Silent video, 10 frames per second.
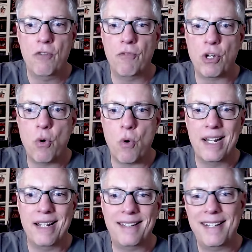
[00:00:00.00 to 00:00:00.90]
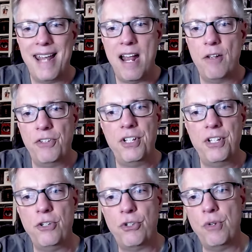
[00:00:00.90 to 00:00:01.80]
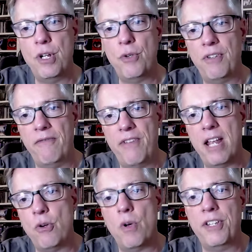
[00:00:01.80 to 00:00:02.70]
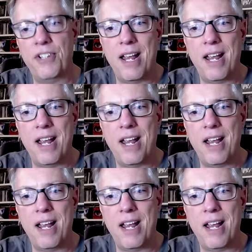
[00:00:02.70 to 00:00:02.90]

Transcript: recorded at Sound City Studios in Van Nuys,